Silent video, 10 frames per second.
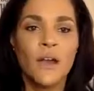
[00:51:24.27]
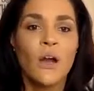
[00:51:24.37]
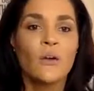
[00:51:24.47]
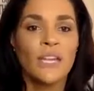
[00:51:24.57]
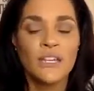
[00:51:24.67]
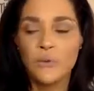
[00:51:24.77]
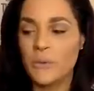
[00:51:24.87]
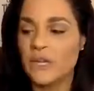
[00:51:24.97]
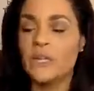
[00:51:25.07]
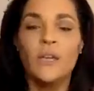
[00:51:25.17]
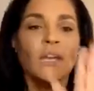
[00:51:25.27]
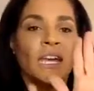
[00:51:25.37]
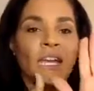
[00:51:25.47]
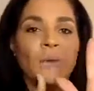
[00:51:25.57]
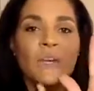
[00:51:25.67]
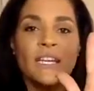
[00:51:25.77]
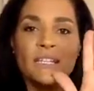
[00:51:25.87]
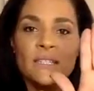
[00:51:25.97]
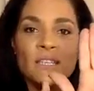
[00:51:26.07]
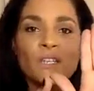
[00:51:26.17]
Oh, okay, never mind.
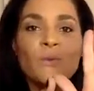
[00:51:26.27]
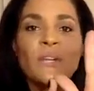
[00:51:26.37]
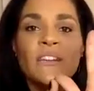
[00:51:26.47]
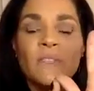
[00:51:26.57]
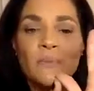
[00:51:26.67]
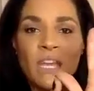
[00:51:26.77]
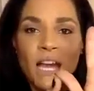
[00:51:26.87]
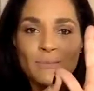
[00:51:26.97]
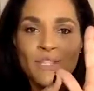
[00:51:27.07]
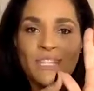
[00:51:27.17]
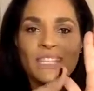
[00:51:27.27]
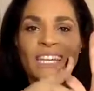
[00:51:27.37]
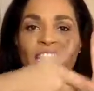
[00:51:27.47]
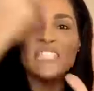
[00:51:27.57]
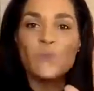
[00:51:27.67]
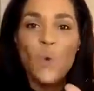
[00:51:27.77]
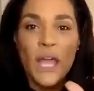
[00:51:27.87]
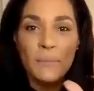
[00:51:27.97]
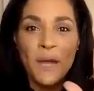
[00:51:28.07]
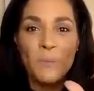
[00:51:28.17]
Anyways, you give them the option that they can
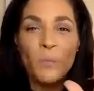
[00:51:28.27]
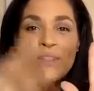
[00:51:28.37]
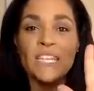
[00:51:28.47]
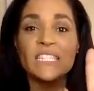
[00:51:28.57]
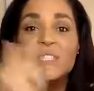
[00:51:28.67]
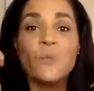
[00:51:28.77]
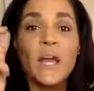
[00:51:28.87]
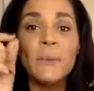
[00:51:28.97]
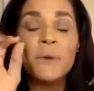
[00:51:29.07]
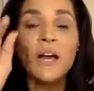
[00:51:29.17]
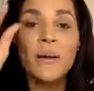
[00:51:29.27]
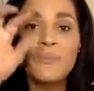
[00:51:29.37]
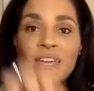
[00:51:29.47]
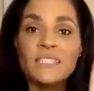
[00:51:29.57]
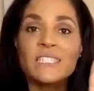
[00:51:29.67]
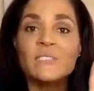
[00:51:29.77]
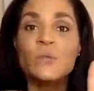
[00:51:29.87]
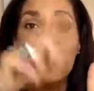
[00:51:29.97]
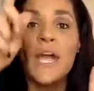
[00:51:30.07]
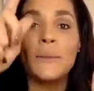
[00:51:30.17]
swipe up. When they swipe up, that
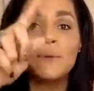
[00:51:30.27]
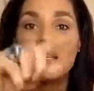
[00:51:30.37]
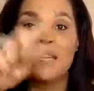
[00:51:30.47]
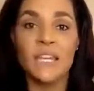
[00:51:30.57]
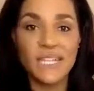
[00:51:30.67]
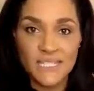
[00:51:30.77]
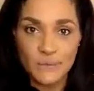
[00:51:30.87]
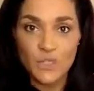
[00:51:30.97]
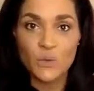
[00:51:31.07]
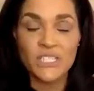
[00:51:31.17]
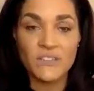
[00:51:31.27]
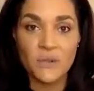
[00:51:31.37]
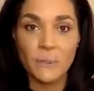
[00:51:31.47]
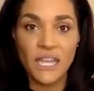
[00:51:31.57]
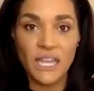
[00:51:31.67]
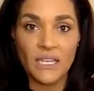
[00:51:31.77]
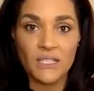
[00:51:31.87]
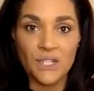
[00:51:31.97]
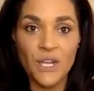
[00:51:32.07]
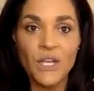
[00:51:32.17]
swipe links them to a different
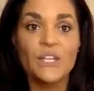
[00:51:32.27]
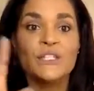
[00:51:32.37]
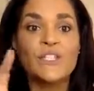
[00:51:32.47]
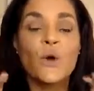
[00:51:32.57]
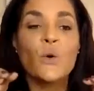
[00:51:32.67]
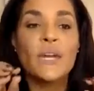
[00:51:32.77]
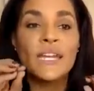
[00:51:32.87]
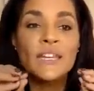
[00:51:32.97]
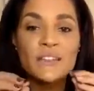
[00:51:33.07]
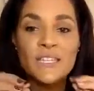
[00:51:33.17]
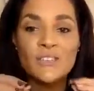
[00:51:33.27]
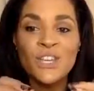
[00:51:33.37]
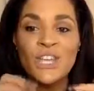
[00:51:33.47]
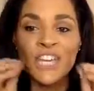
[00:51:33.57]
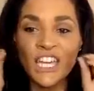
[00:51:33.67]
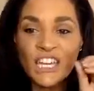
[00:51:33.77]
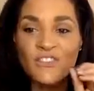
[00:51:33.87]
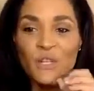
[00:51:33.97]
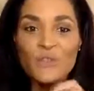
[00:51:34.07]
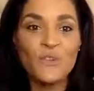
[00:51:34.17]
page. So here's the thing.
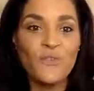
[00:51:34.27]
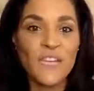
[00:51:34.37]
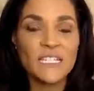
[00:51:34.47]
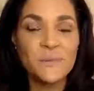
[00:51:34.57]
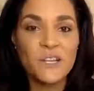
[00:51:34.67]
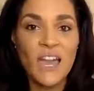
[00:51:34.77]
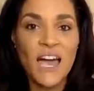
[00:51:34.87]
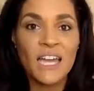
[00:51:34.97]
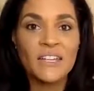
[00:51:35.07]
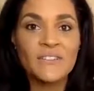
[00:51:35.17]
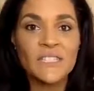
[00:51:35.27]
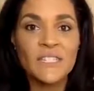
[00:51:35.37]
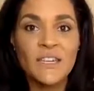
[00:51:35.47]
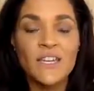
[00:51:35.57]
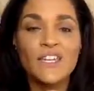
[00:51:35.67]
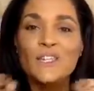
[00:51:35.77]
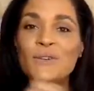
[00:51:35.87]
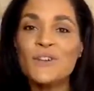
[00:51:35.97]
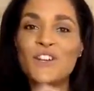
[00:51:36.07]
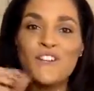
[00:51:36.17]
If you do Facebook Lives, you
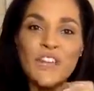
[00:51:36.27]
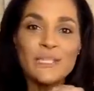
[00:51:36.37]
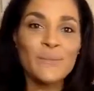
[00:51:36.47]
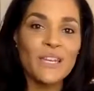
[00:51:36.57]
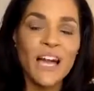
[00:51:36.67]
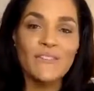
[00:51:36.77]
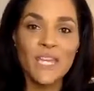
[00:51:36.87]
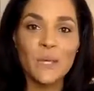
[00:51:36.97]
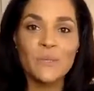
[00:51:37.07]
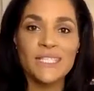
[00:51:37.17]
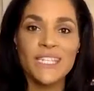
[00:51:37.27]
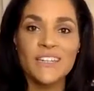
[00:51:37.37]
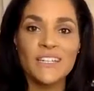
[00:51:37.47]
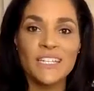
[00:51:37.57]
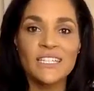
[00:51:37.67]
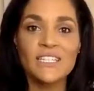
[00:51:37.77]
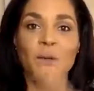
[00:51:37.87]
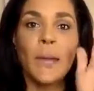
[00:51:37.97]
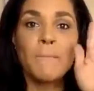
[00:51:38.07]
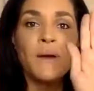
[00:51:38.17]
know your Facebook Live can't be seen on
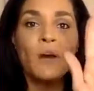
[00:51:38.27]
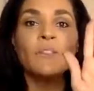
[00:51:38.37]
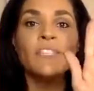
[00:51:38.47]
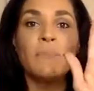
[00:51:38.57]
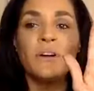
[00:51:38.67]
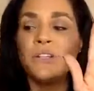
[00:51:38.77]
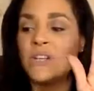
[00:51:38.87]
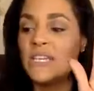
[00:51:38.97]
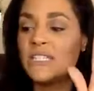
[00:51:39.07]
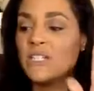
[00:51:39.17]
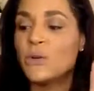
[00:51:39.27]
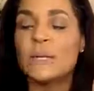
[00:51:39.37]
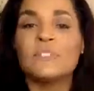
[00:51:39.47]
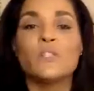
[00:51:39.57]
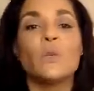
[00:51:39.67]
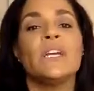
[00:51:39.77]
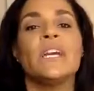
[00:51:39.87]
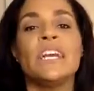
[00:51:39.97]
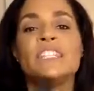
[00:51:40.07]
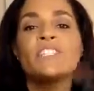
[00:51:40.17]
Instagram. Post up on your Instagram
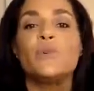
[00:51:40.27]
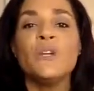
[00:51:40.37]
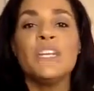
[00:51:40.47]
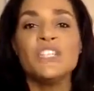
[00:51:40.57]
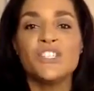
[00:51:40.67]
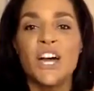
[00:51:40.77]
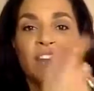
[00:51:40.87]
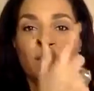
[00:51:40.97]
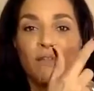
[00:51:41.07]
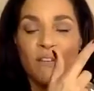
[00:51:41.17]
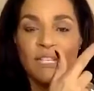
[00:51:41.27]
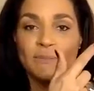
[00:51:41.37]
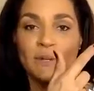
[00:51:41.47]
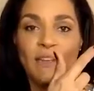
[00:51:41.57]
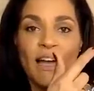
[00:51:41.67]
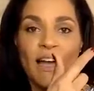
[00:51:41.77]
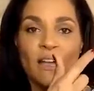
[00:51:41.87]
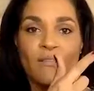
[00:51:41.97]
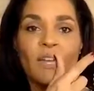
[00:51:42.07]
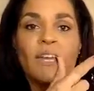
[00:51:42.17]
story a screenshot of your Facebook
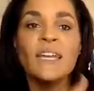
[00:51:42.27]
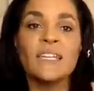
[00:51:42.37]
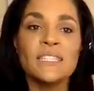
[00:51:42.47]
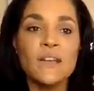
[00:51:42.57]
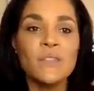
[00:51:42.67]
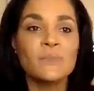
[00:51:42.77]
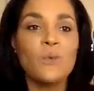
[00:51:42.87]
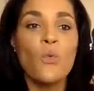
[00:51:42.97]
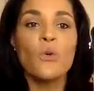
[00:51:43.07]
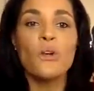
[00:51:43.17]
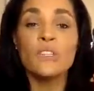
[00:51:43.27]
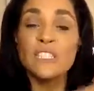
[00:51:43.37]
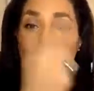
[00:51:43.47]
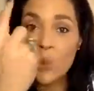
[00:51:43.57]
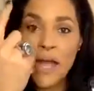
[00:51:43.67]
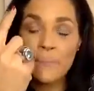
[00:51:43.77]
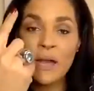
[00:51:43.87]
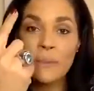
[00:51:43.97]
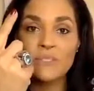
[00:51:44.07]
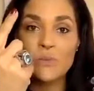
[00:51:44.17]
Live and tell them to swipe
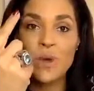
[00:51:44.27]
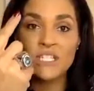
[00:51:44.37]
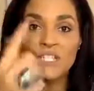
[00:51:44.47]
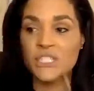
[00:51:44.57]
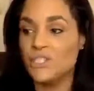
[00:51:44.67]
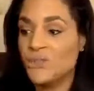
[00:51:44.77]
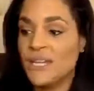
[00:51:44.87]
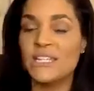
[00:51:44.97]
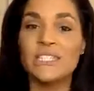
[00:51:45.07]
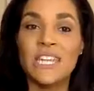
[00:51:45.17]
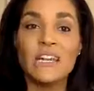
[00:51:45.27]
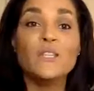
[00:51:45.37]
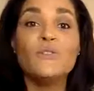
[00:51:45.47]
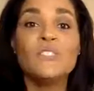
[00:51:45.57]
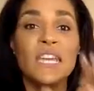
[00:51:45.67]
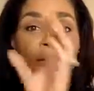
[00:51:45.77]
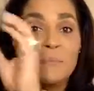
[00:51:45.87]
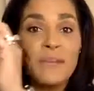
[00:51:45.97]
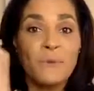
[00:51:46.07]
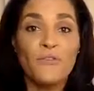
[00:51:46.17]
up to watch this training. So now you've taken
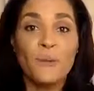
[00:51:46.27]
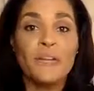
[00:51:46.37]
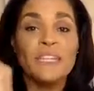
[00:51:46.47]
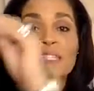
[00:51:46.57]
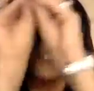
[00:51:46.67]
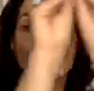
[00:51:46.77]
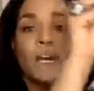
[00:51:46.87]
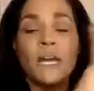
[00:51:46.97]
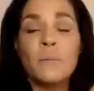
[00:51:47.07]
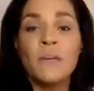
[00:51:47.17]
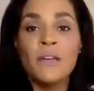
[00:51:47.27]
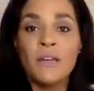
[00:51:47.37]
people from Instagram